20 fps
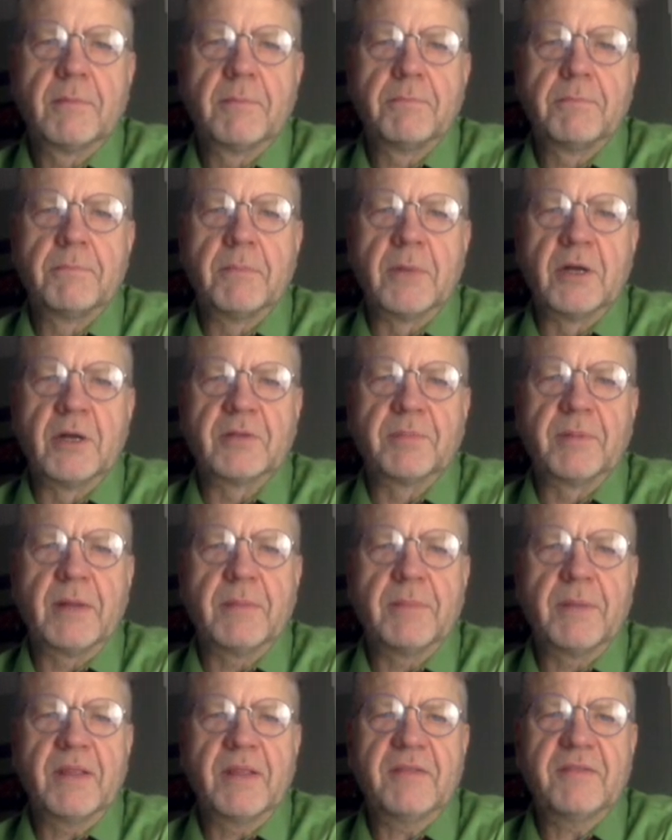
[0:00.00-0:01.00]
multiplied
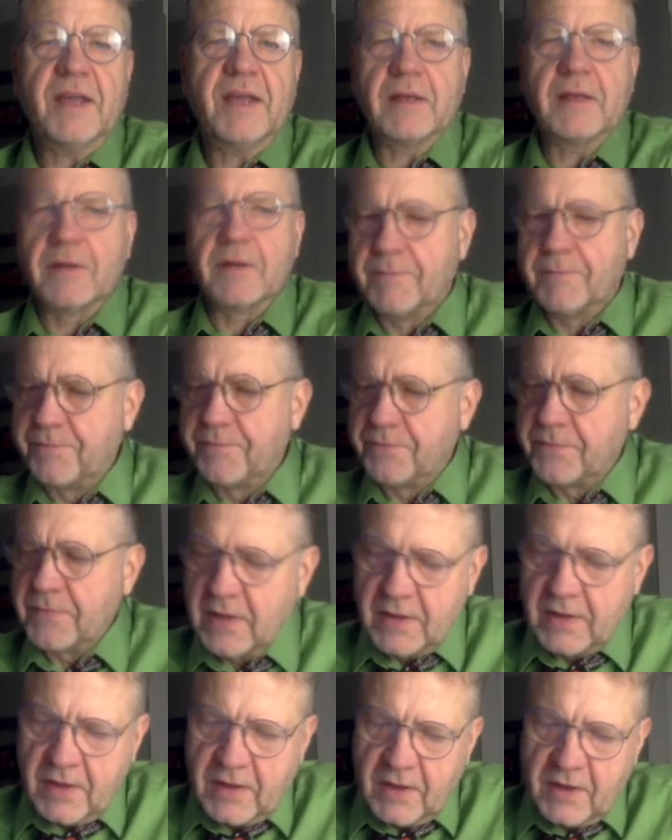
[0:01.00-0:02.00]
by the second.
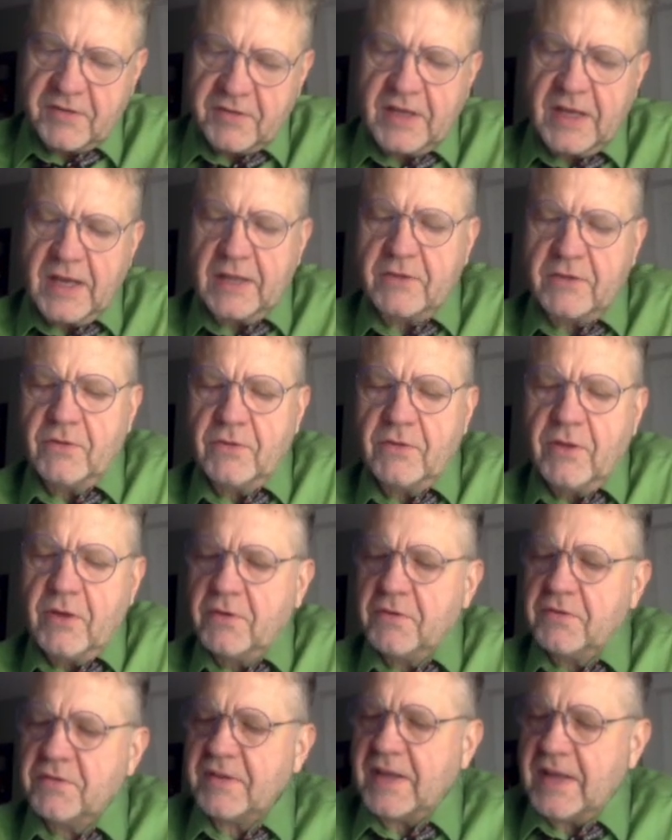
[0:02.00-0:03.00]
So you got to do
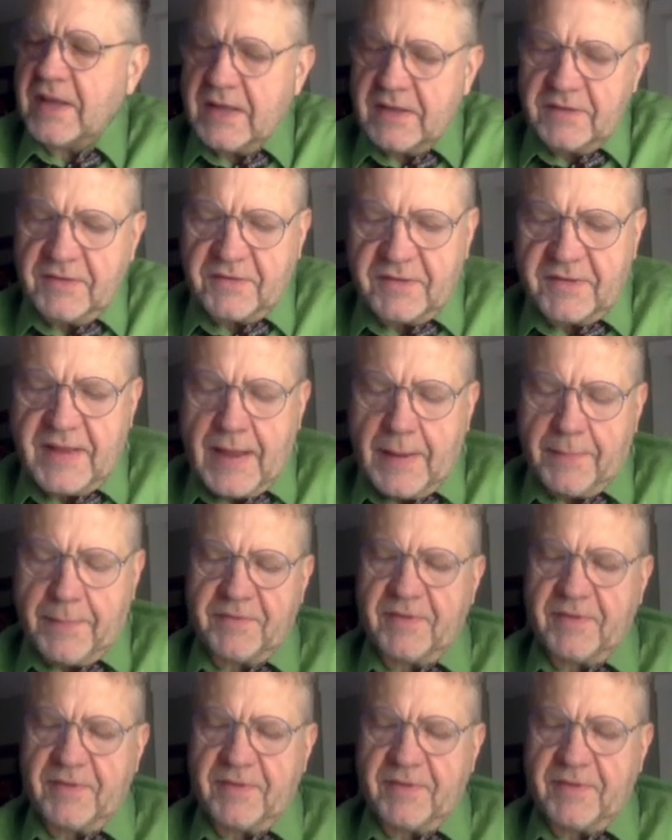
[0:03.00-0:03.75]
those in steps.